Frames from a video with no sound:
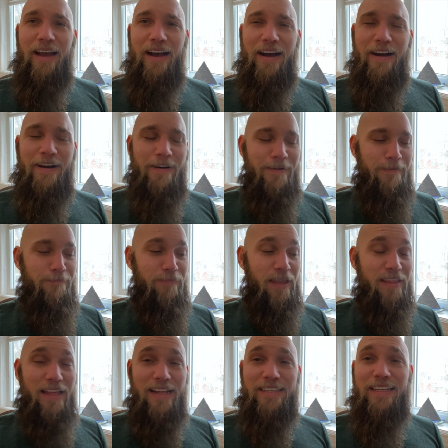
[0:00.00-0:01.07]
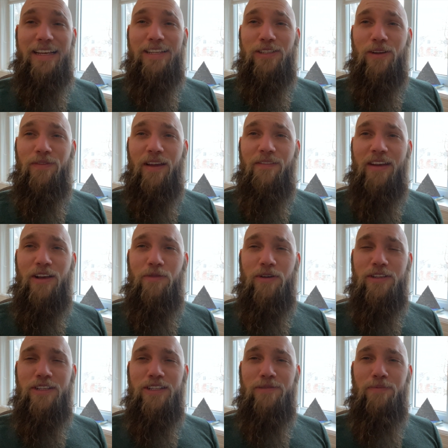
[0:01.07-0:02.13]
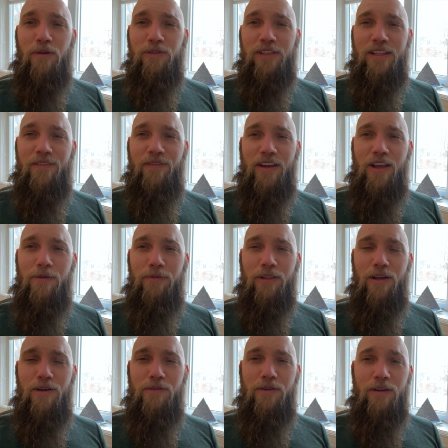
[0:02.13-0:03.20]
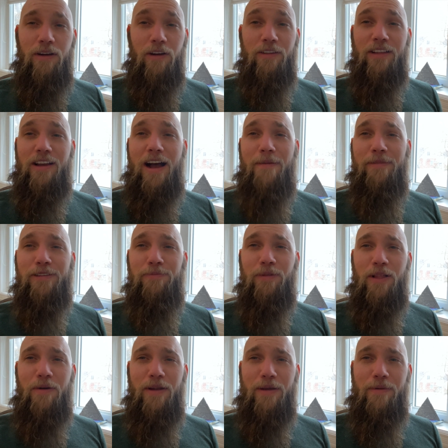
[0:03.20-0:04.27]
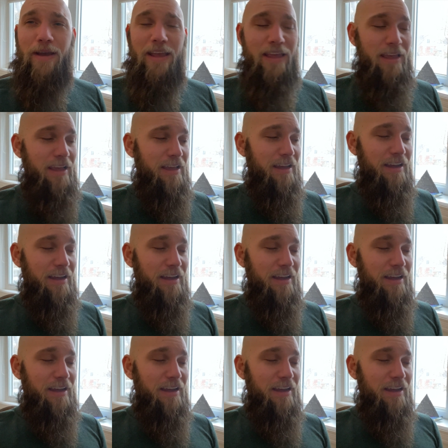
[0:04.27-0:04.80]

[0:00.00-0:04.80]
Um, and that's it. So if you have any questions, post it in the video below or in the comments below anyway.